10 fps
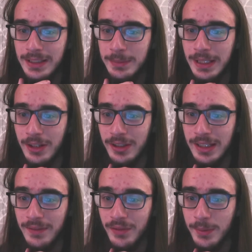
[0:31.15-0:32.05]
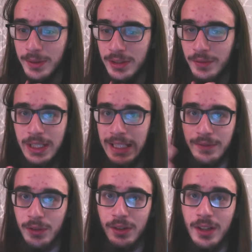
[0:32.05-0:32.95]
to be under the influence of an
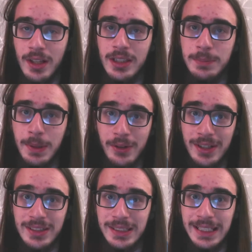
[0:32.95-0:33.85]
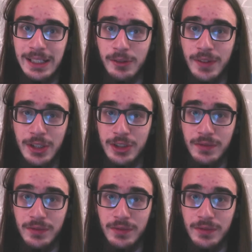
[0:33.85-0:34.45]
evil spirit seeking revenge.